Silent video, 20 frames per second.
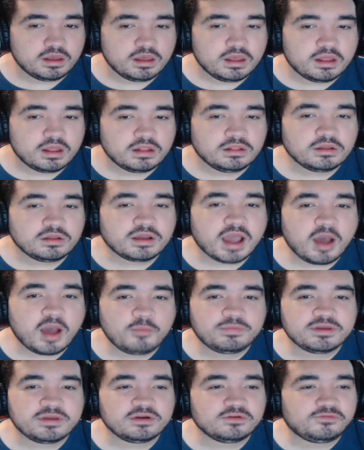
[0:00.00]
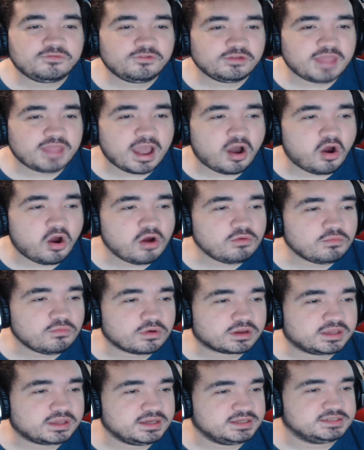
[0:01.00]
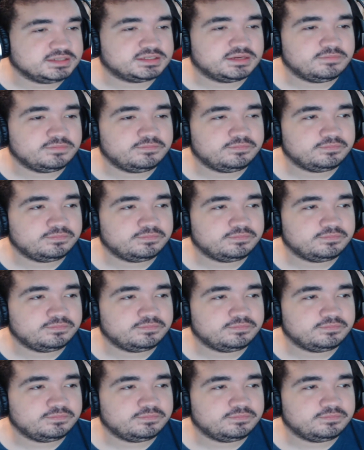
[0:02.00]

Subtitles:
Look how beautiful that artwork is.